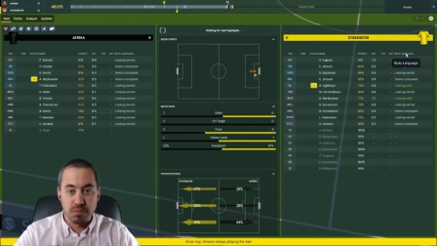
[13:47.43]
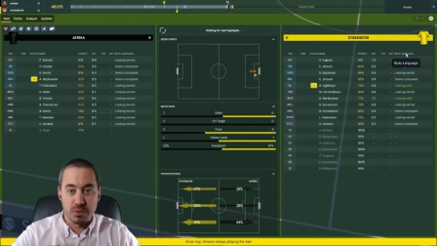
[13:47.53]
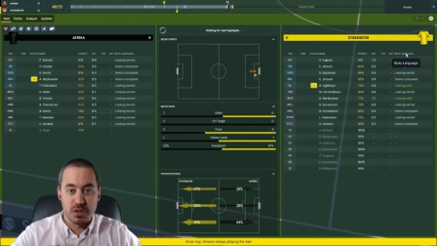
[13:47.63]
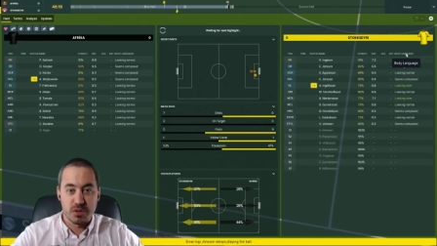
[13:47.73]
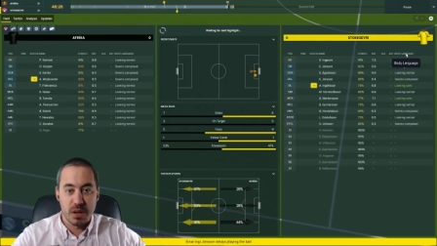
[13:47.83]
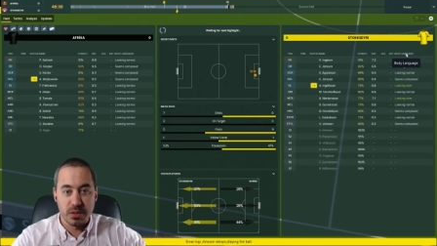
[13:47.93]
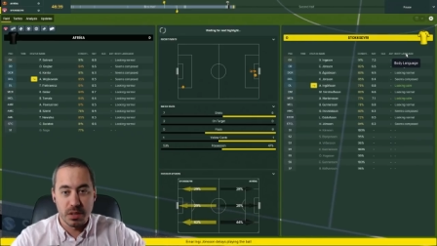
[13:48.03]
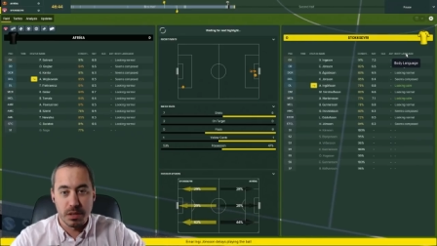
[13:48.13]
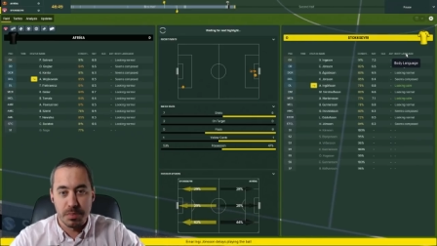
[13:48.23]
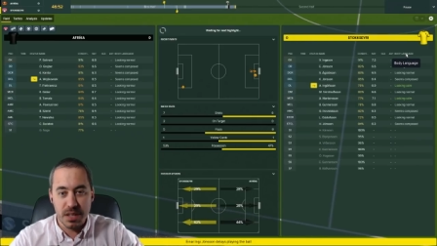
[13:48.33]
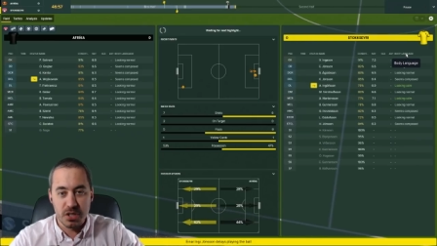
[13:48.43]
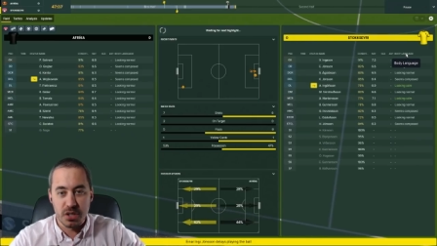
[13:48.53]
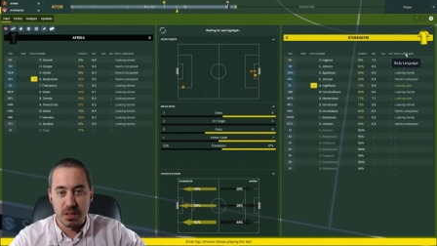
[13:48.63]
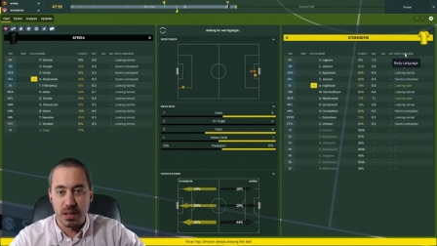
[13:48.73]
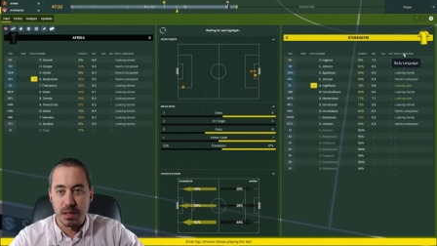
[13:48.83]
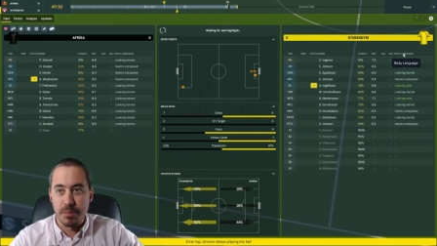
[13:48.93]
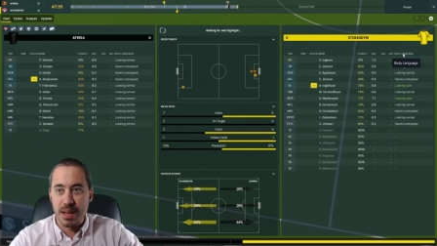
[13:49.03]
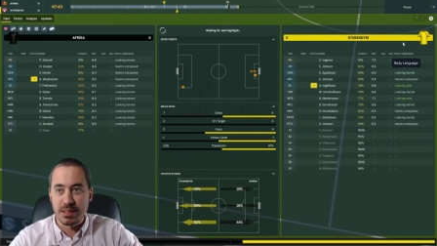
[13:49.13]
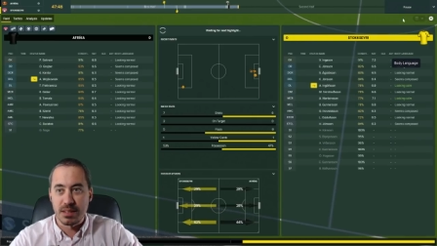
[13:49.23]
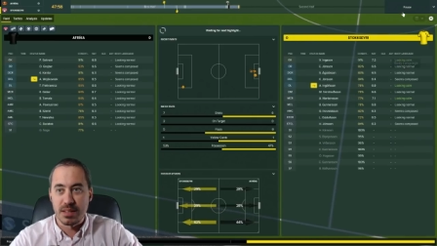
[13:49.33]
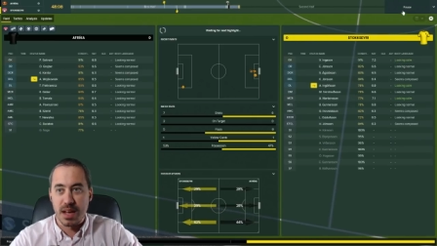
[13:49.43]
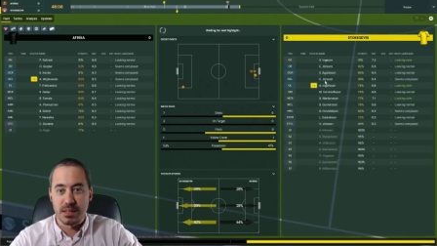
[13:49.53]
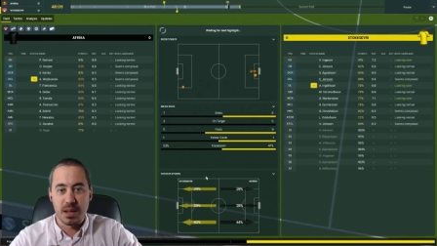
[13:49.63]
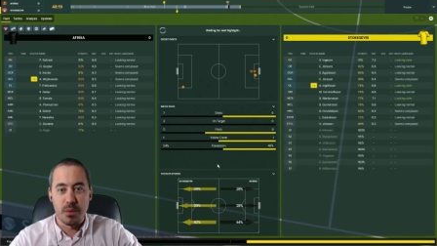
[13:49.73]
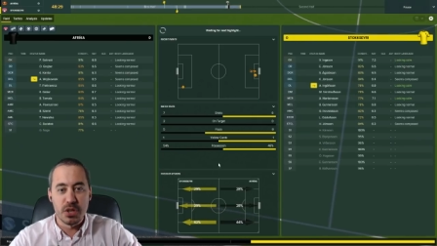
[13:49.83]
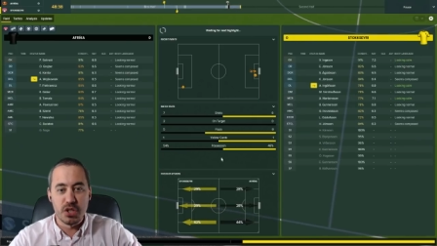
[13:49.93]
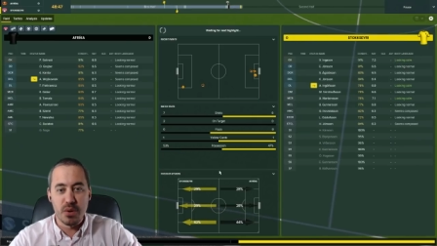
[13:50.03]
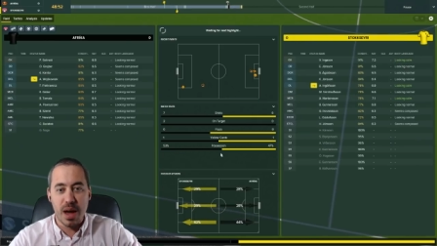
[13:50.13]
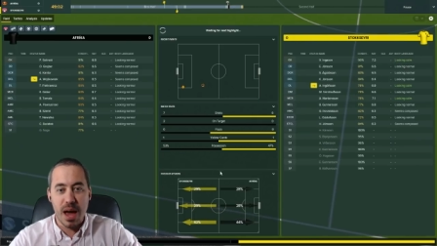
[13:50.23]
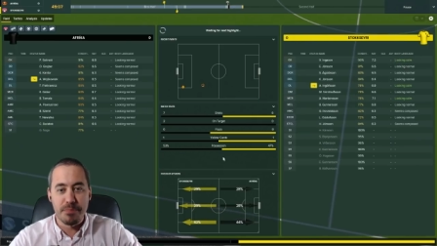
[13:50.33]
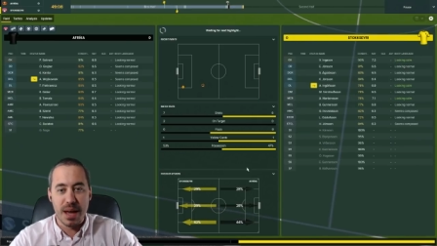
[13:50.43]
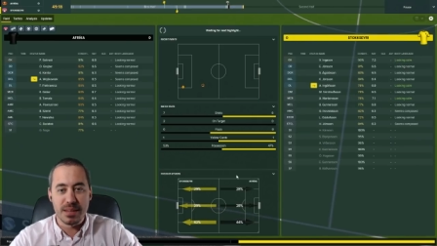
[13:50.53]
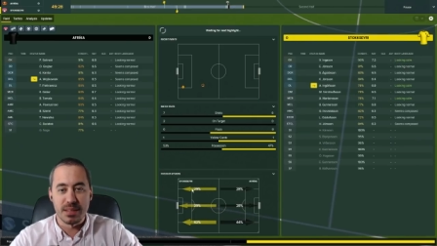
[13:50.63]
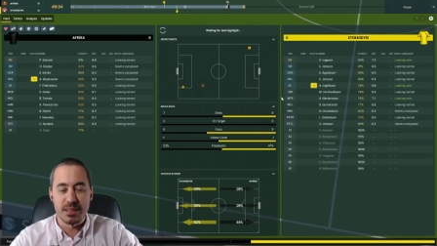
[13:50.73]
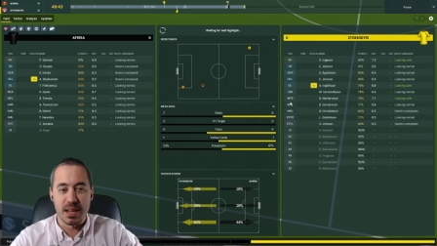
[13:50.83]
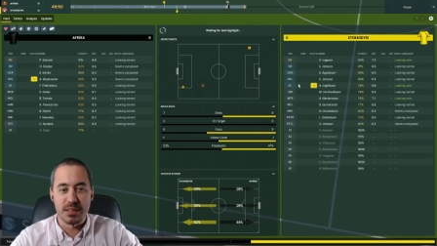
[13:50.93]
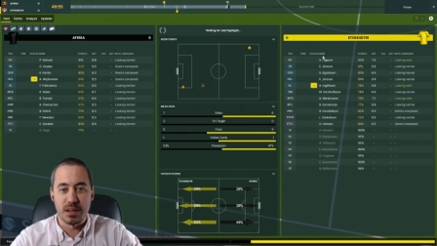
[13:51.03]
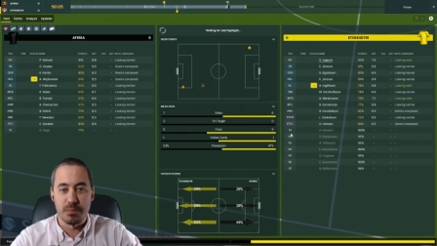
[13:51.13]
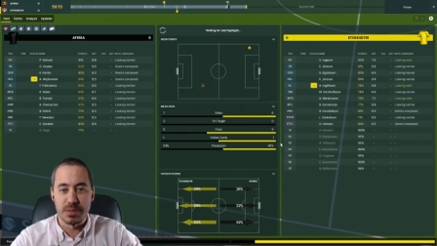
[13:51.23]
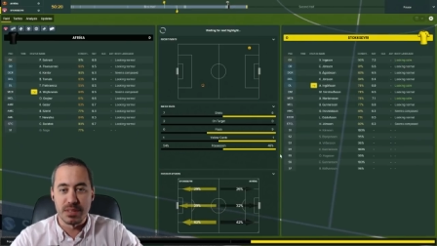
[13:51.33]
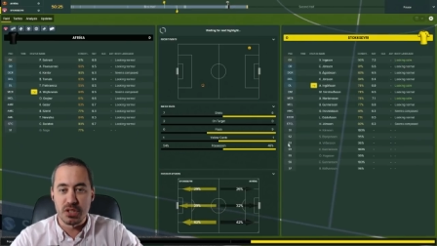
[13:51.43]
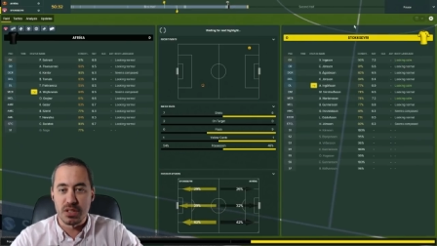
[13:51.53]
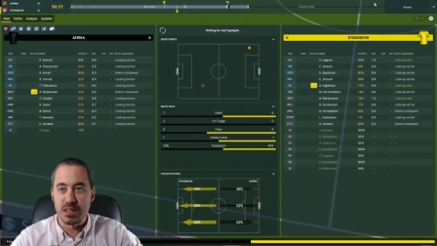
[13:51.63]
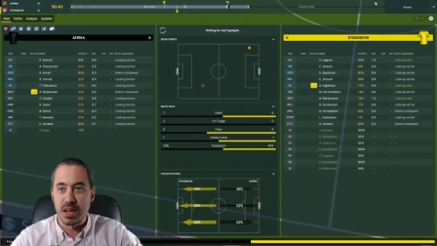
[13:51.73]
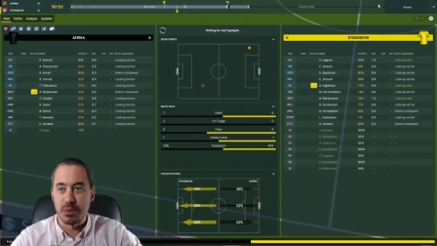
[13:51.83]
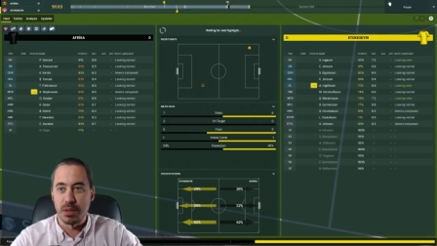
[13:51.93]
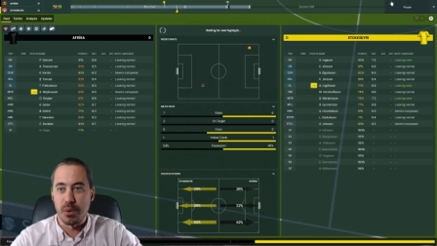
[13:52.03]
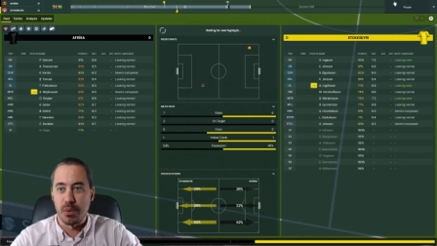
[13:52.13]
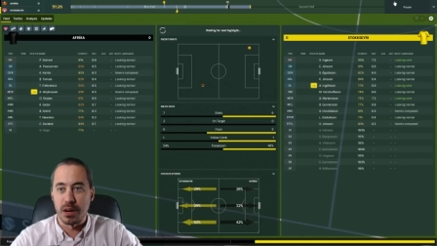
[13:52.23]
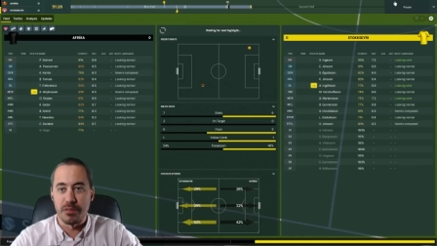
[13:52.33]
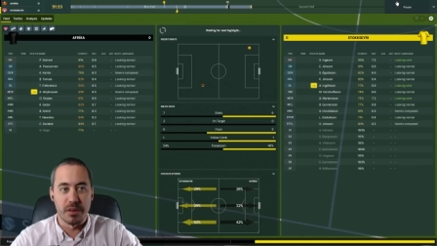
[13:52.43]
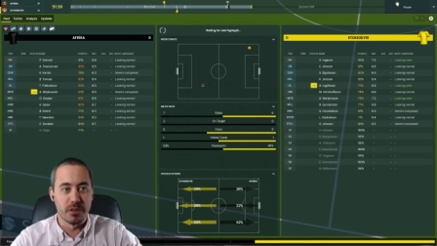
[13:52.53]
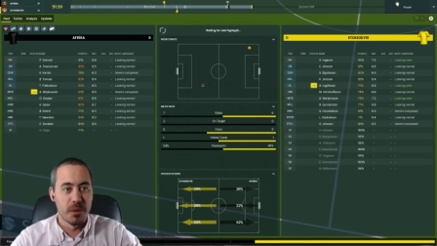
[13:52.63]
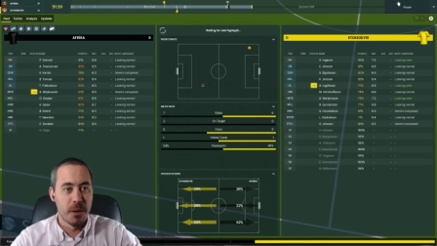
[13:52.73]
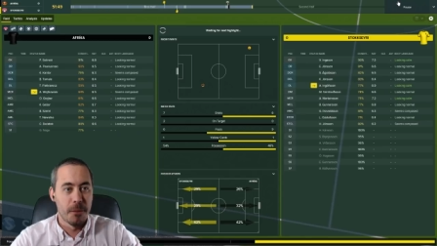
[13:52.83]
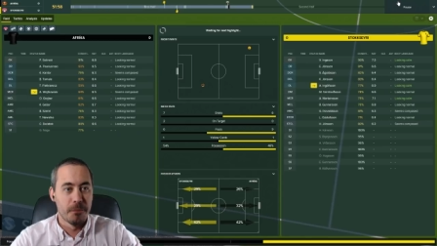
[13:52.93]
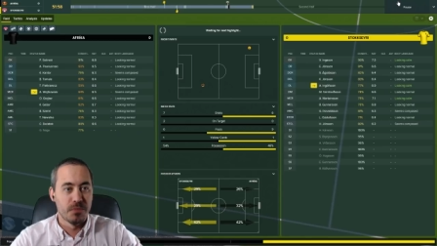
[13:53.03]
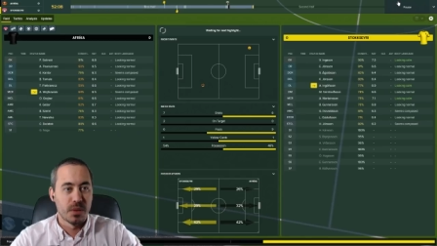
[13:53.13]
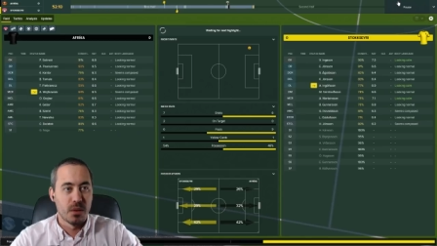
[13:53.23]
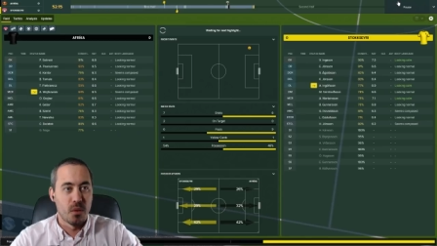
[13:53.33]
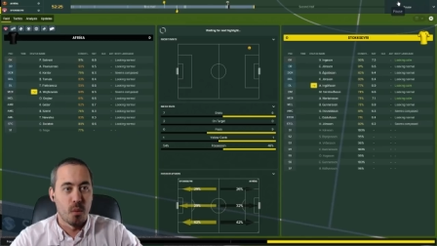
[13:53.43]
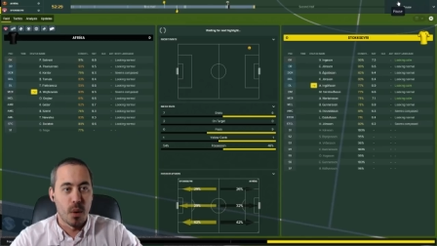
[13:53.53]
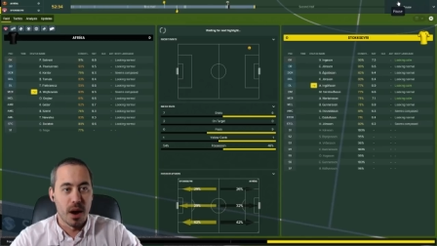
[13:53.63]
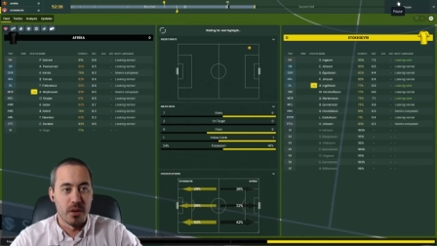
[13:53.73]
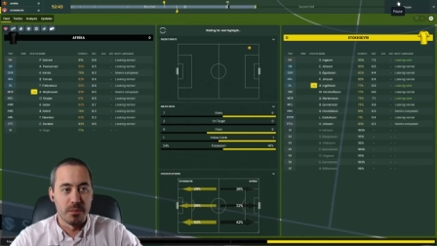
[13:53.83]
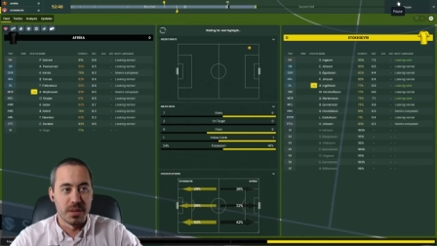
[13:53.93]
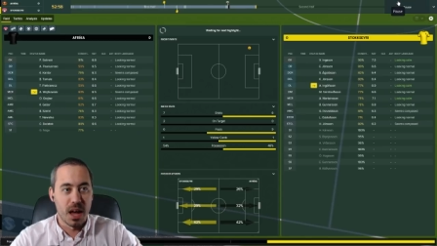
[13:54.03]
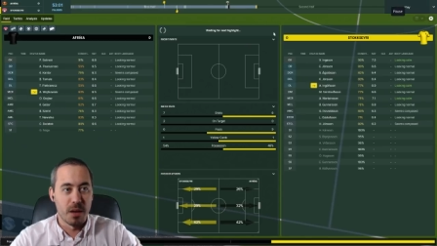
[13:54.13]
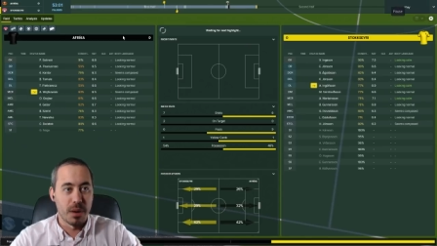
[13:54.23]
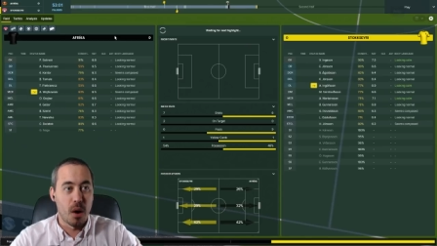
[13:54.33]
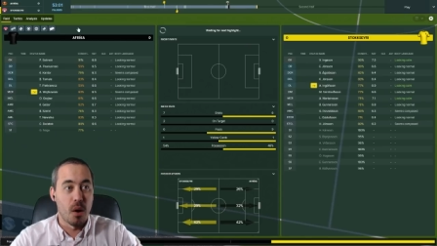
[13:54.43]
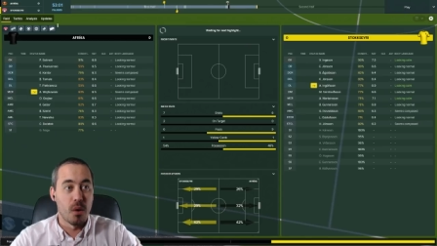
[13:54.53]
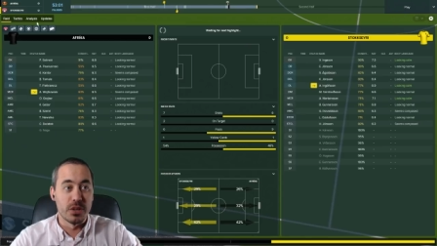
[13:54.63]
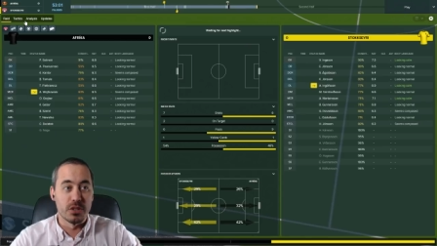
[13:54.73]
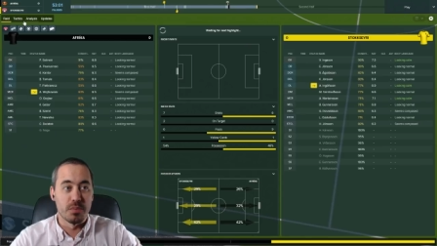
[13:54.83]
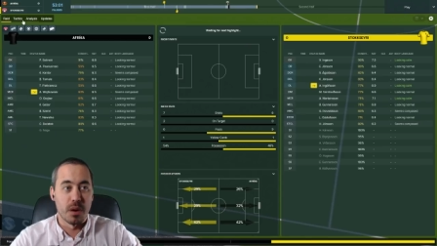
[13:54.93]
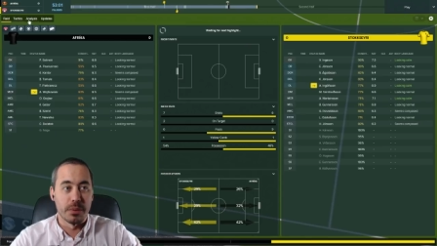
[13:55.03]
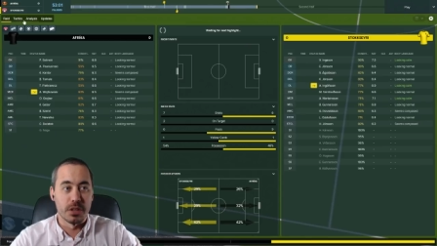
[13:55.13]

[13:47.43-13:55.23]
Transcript: was trying to look at the possession and the passing stats. I wish you had passing stats here. Possession's not really going in our favor. Wear them down. Oh, we should probably